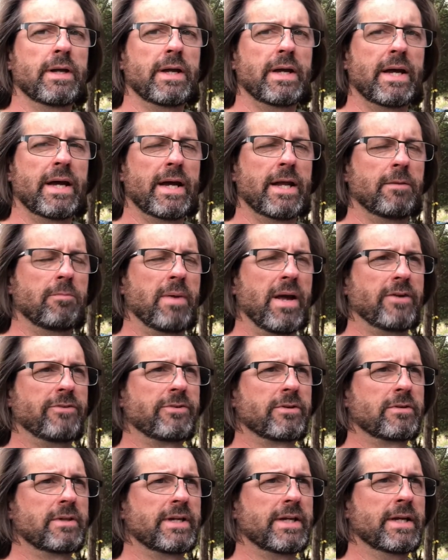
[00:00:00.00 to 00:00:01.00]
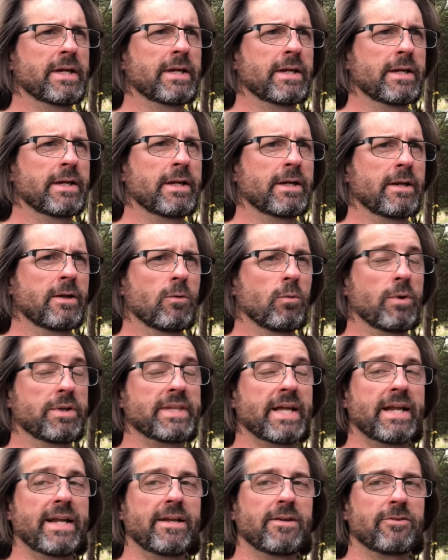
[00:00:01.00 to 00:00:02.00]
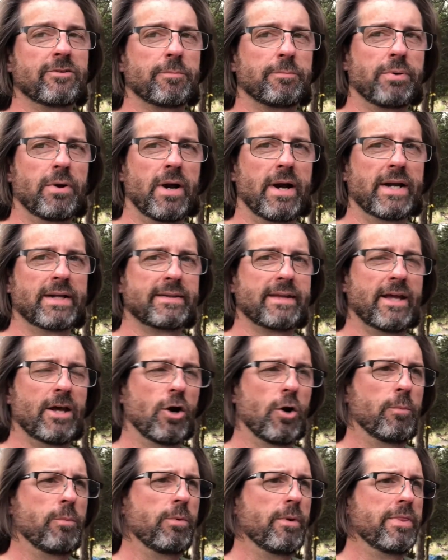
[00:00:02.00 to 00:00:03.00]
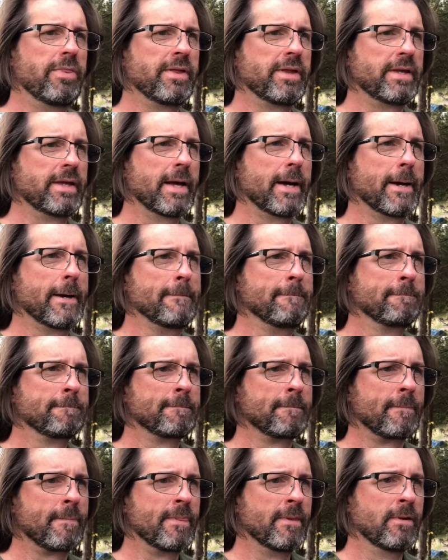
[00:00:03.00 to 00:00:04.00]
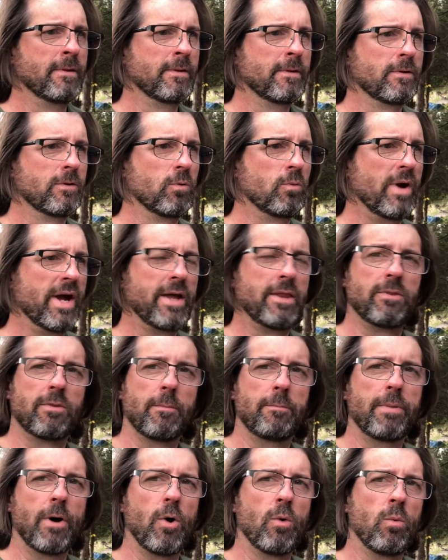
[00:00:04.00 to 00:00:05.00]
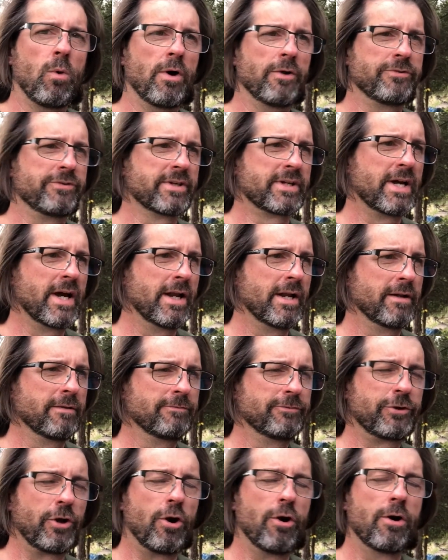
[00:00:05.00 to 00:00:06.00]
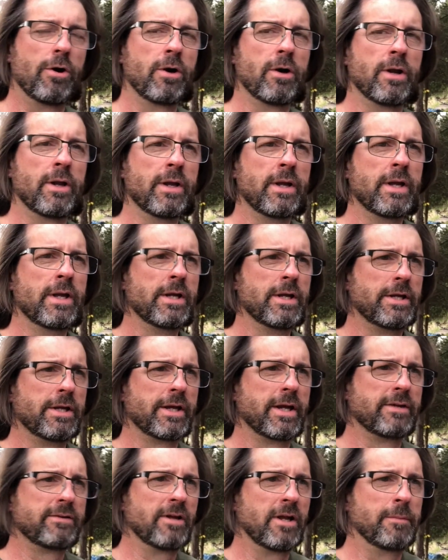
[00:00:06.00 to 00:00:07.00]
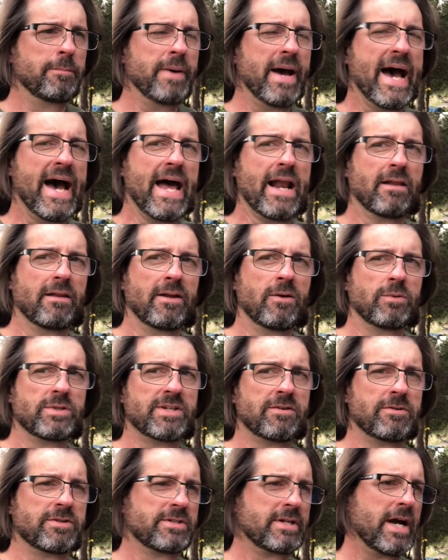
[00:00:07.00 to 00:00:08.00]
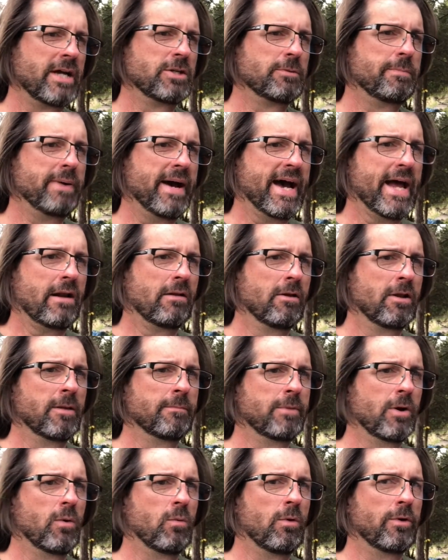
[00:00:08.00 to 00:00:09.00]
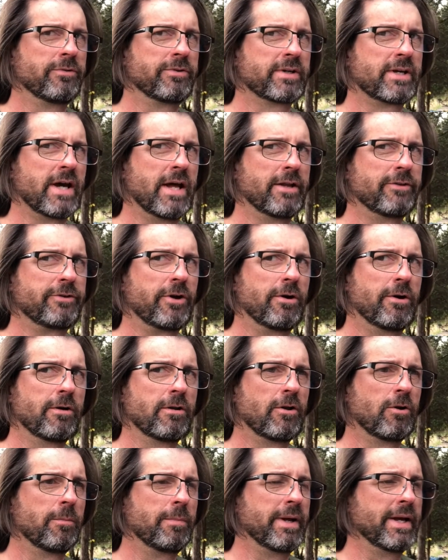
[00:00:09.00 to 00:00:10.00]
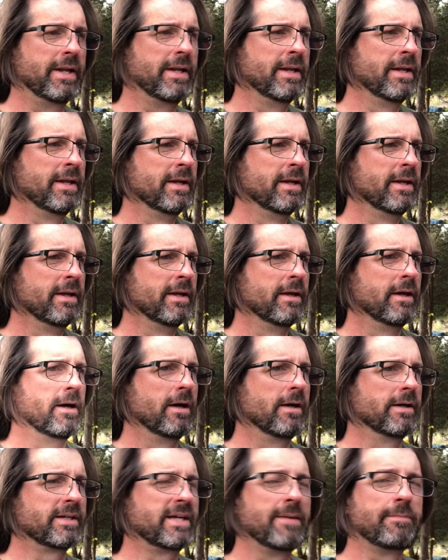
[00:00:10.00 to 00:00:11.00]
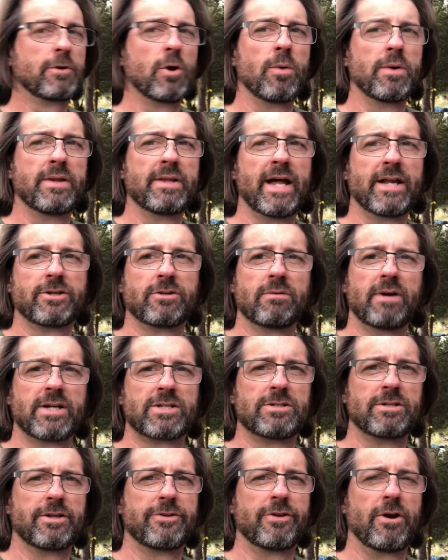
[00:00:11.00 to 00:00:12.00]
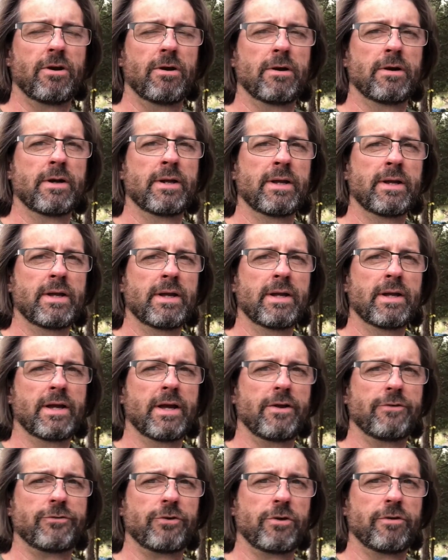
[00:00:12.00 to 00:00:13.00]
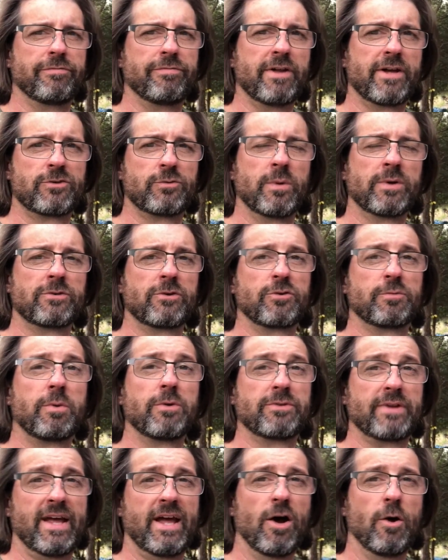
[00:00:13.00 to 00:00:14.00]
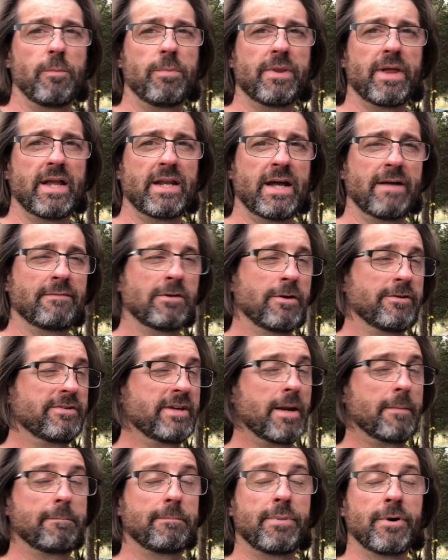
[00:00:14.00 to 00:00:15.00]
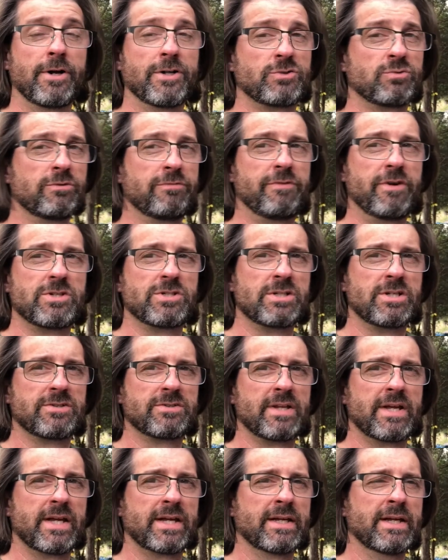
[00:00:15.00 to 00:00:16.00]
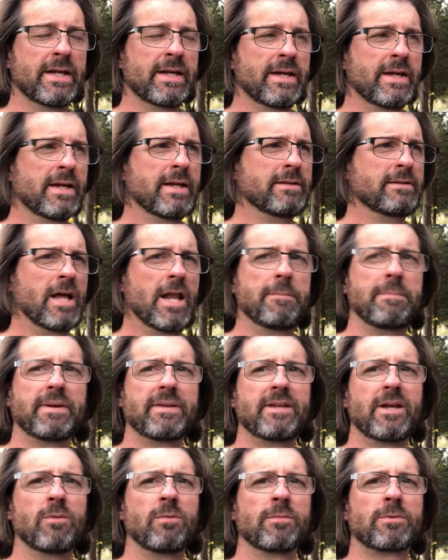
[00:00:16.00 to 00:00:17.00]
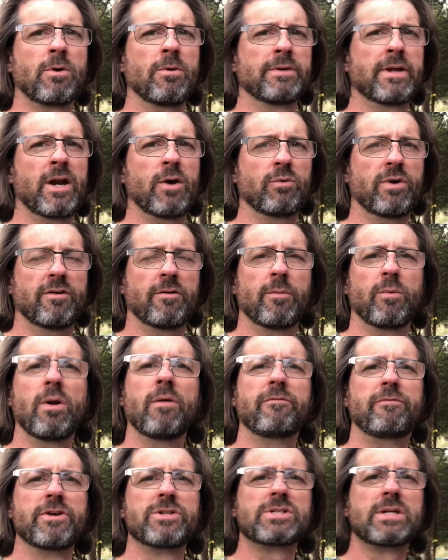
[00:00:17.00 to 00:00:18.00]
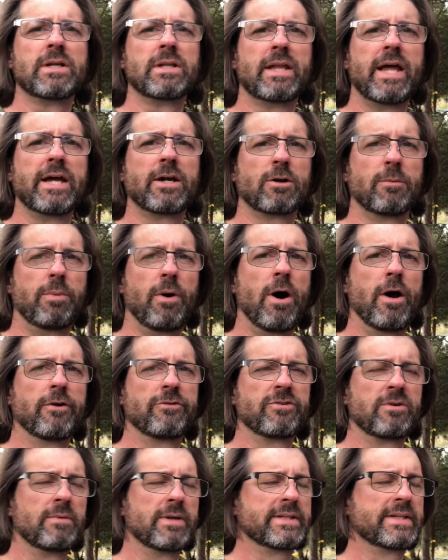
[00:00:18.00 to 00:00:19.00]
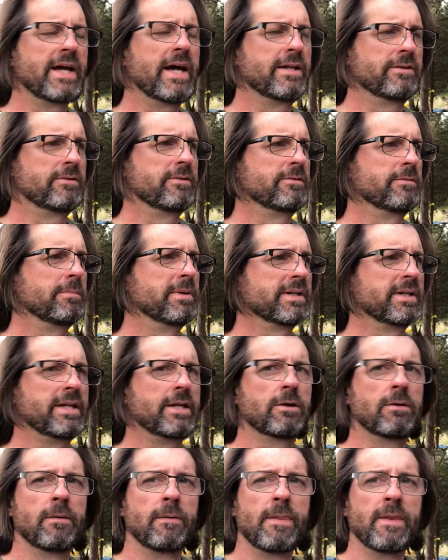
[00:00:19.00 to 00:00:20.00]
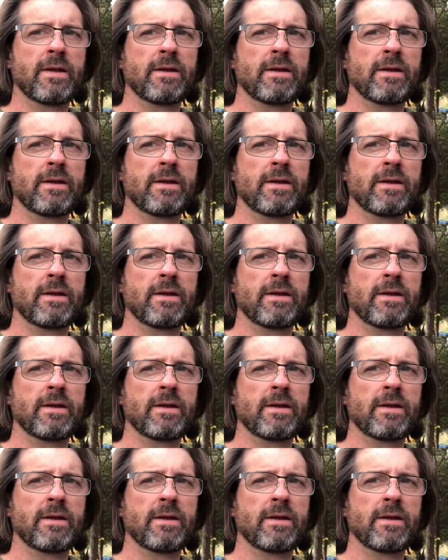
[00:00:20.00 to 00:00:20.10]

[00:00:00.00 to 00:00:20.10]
And basically what that is, a product to help with the, uh, the way the boat wants to kind of turn. You get done paddling, whichever side you paddle on, the boat wants to kind of turn a little bit uh, and keep going in that direction of the turn. And so the flex wings are supposed to help with that. And I've noticed that a bunch when fishing this thing. Not a big deal when I'm going down a river, when I'm fishing a lake or pond or something like that, it's, it's a big deal.